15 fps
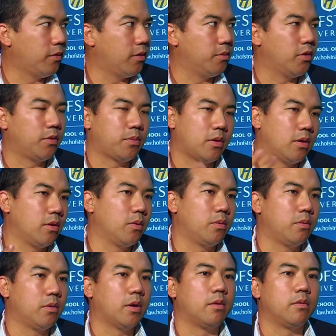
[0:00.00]
for the most part, although
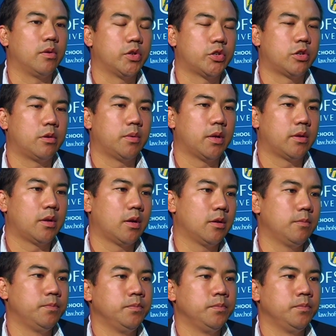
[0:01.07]
we're not really sure about that.